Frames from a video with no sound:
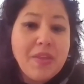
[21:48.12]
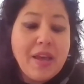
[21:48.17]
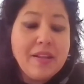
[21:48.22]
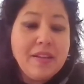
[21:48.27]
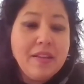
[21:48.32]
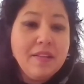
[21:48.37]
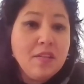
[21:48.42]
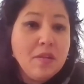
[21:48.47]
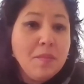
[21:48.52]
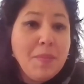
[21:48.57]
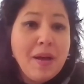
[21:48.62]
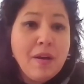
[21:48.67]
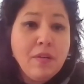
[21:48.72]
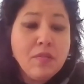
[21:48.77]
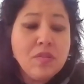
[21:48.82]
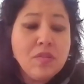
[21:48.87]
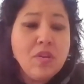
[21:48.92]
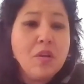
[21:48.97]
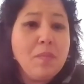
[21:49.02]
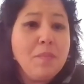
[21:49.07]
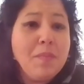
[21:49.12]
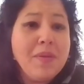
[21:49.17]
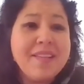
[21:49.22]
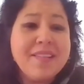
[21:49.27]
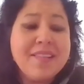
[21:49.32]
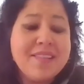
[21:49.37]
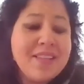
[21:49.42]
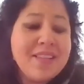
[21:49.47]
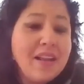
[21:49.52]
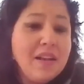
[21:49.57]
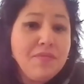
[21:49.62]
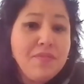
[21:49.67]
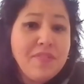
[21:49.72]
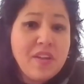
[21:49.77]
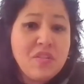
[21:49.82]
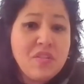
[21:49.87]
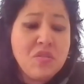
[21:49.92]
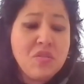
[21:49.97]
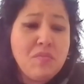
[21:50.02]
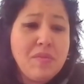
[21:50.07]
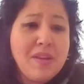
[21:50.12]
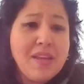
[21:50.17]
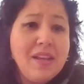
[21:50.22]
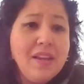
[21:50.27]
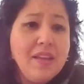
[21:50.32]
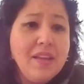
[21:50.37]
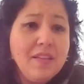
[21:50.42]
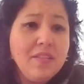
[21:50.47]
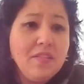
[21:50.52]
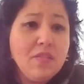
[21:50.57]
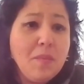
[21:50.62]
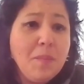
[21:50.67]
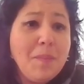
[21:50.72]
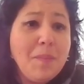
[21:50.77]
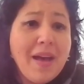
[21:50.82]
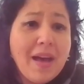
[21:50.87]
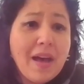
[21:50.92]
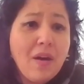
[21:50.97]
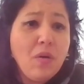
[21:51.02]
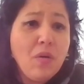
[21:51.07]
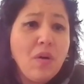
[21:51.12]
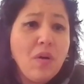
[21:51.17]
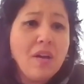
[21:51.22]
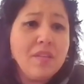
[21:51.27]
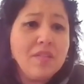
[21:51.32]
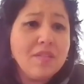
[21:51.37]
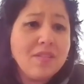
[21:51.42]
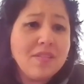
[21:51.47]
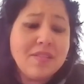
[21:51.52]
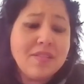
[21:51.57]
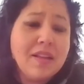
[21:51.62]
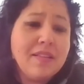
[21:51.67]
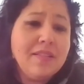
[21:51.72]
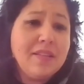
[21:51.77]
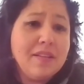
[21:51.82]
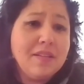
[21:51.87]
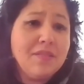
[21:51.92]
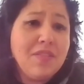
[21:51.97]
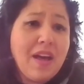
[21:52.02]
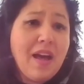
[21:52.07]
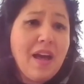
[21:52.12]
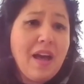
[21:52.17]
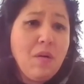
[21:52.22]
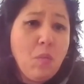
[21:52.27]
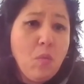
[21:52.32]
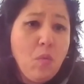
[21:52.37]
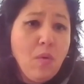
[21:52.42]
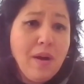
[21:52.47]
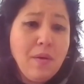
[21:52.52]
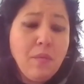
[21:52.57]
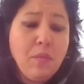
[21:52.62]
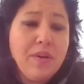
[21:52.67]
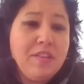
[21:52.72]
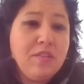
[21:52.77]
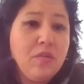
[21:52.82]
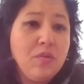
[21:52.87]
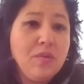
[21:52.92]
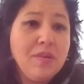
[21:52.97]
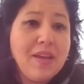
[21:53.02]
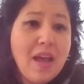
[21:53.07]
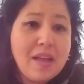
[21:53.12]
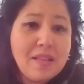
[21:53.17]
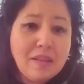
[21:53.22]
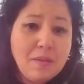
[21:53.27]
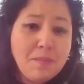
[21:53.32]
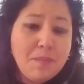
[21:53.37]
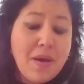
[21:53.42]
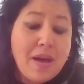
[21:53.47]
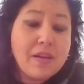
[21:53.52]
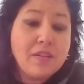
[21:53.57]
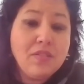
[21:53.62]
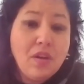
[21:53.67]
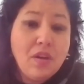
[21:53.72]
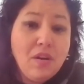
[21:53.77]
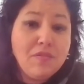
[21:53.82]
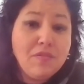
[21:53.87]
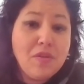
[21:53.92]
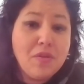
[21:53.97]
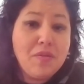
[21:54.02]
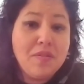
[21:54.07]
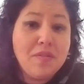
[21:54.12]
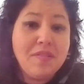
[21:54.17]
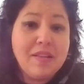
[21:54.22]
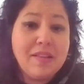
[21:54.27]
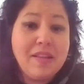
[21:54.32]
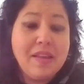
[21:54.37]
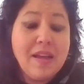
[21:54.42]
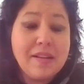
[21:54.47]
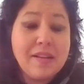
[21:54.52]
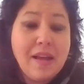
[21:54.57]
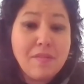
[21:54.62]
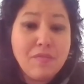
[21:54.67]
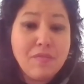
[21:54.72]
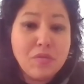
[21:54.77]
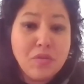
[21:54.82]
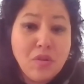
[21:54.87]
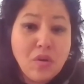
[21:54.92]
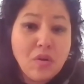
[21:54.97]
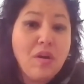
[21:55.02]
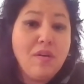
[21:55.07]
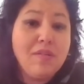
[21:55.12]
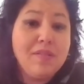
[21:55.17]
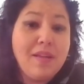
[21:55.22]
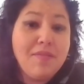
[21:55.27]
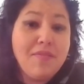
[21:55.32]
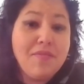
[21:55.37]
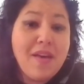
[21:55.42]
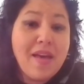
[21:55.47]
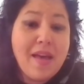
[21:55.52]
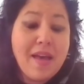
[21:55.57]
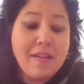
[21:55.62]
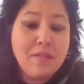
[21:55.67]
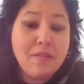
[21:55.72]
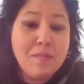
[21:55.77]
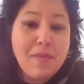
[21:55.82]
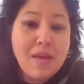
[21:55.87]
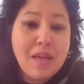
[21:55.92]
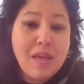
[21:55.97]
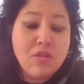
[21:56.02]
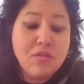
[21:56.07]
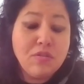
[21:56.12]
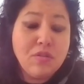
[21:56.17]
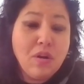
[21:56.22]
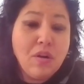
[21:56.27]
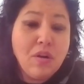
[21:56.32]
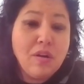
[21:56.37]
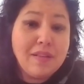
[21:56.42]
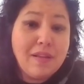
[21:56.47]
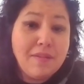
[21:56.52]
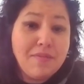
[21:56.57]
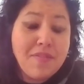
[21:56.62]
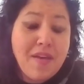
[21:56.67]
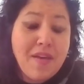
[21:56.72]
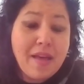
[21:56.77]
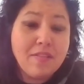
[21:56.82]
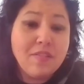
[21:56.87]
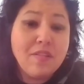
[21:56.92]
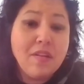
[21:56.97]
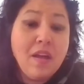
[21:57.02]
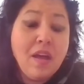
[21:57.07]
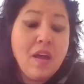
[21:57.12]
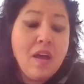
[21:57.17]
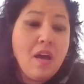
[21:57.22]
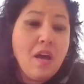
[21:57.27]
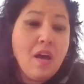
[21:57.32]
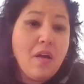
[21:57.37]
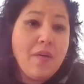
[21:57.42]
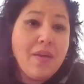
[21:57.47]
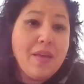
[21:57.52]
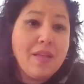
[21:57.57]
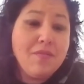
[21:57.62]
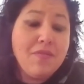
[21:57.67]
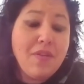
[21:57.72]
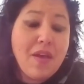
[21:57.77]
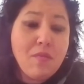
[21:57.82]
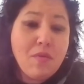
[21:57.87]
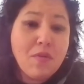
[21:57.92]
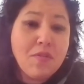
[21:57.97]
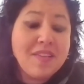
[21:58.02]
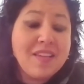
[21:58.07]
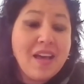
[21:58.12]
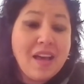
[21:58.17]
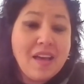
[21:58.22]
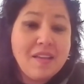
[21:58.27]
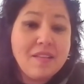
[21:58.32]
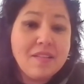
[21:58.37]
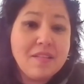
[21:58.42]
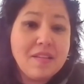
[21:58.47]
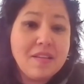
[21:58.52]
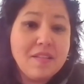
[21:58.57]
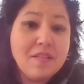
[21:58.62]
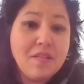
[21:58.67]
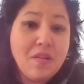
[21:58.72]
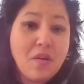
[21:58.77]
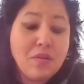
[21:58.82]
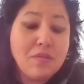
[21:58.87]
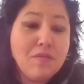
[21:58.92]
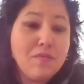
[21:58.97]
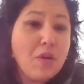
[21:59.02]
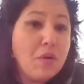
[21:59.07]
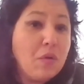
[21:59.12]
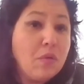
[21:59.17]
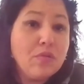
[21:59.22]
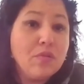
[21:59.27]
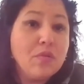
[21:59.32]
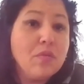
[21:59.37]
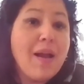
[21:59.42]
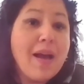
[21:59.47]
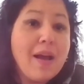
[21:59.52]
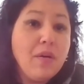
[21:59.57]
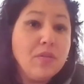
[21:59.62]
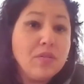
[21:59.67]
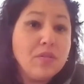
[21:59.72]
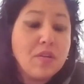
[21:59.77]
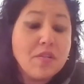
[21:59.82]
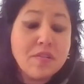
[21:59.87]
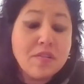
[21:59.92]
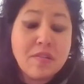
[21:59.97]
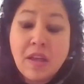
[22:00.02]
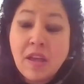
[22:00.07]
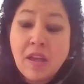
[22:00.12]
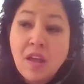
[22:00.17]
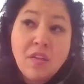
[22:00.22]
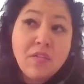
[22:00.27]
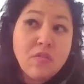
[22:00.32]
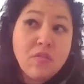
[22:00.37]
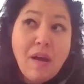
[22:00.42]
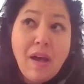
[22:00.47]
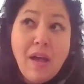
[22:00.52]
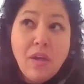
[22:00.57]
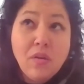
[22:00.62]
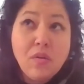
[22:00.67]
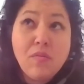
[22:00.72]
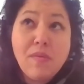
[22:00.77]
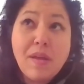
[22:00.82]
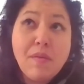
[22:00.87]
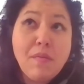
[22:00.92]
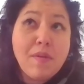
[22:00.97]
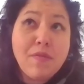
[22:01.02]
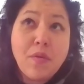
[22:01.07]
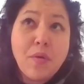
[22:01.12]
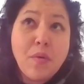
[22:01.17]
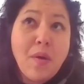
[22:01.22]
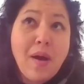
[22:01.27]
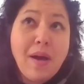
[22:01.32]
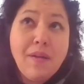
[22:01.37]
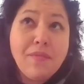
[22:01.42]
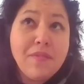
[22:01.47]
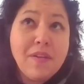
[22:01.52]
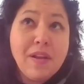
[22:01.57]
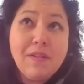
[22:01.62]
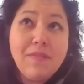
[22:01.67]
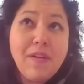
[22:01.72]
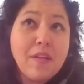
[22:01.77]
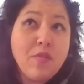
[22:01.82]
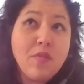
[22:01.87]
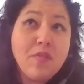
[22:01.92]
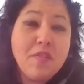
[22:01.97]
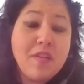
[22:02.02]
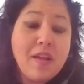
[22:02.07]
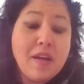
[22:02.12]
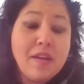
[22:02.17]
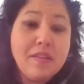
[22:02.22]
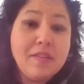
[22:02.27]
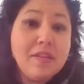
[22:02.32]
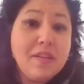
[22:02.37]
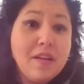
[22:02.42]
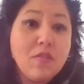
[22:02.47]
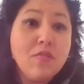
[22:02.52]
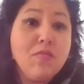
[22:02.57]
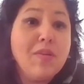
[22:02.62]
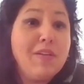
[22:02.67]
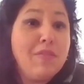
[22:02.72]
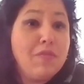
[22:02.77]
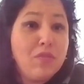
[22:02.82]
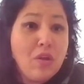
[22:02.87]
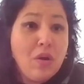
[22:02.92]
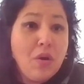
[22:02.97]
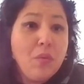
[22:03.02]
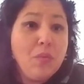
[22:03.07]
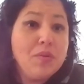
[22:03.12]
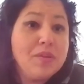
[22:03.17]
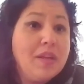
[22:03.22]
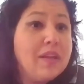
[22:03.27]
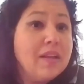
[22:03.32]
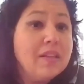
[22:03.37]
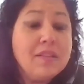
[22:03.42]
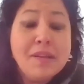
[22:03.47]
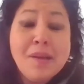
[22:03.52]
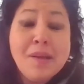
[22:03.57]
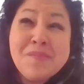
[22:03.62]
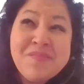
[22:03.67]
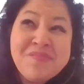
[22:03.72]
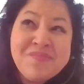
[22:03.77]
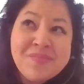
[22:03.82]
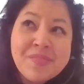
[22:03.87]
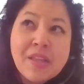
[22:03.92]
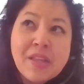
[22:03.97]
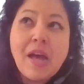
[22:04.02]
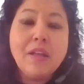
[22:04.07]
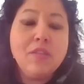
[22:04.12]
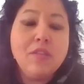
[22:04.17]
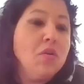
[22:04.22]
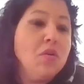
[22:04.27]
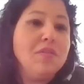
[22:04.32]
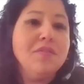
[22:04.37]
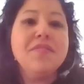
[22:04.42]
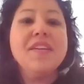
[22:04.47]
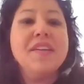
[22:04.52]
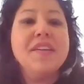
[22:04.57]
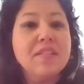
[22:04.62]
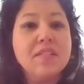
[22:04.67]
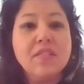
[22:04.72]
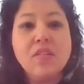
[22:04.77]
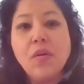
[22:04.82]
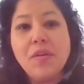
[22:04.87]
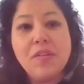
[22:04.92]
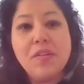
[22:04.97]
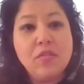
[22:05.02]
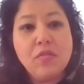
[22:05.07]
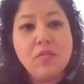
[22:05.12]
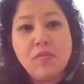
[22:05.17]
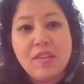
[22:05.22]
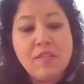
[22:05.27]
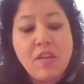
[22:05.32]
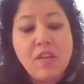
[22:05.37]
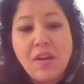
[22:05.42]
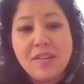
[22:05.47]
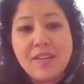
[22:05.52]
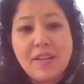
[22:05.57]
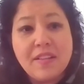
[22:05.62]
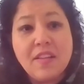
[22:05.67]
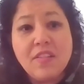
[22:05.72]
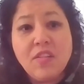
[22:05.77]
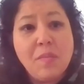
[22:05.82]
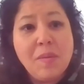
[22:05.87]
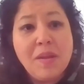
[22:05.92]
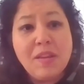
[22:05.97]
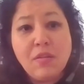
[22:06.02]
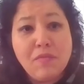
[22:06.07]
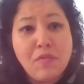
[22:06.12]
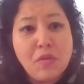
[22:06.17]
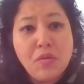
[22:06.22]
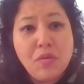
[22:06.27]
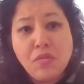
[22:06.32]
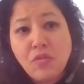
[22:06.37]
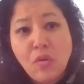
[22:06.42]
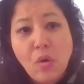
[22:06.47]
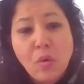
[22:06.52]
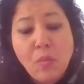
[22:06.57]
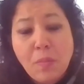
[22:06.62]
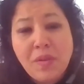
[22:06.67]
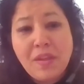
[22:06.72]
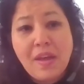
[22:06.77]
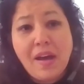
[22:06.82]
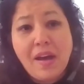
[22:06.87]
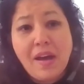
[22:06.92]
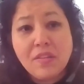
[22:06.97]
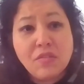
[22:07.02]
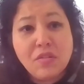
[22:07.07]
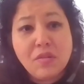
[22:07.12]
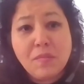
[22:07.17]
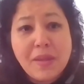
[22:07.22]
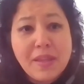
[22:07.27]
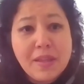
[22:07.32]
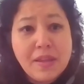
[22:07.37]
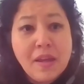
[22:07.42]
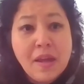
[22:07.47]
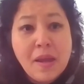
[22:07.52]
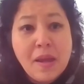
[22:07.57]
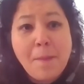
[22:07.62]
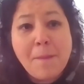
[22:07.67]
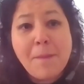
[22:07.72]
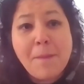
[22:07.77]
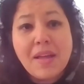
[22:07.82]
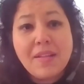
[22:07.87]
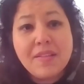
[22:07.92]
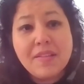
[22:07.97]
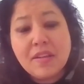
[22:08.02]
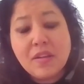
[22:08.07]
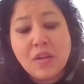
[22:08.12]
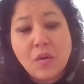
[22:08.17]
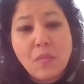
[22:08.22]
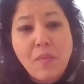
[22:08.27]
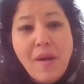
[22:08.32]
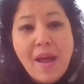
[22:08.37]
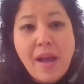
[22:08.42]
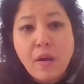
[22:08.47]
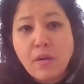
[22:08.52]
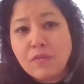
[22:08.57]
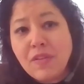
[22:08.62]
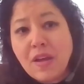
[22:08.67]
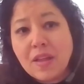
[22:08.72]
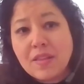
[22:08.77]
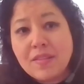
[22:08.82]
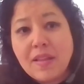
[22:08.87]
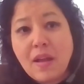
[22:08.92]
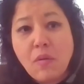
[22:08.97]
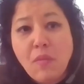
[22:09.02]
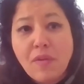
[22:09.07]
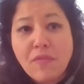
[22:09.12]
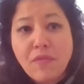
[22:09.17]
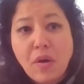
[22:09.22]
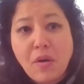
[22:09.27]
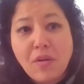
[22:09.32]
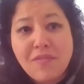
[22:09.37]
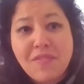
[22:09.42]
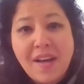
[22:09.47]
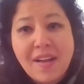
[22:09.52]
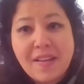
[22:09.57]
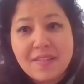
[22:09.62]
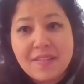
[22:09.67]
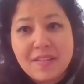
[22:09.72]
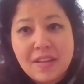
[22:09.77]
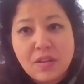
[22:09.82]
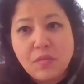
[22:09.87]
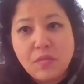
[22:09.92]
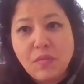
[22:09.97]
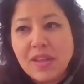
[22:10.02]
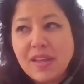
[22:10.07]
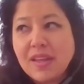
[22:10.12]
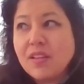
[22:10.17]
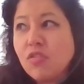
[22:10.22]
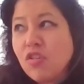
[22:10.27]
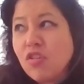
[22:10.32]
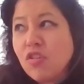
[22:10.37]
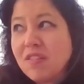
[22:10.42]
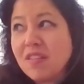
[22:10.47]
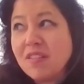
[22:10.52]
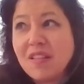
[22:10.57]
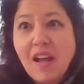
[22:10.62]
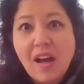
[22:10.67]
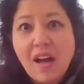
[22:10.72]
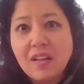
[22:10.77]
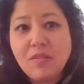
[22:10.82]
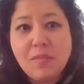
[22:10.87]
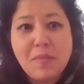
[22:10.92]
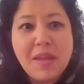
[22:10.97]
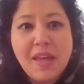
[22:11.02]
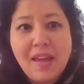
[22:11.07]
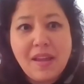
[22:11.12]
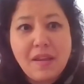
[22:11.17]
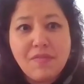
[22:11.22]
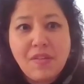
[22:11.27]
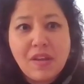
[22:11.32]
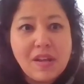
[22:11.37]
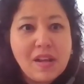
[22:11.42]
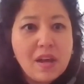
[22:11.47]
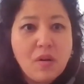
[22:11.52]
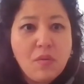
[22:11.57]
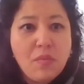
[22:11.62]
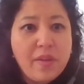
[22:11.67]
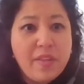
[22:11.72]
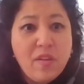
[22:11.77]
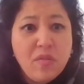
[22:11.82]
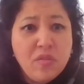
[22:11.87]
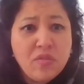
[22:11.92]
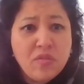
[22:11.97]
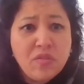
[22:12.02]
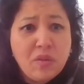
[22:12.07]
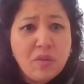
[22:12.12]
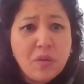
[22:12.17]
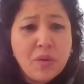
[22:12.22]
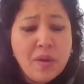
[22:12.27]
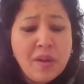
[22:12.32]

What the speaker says: And it's about not being selfish, really. It's about understanding that what we do can impact others and can have a knock-on effect, major knock-on effect in various cases on those around us. So I agree you. I feel that society as we've known it, I don't think it's going to return. And it's a bit of a utopia to be bandying around that now we've got a vaccine, we can just start behaving like we used to.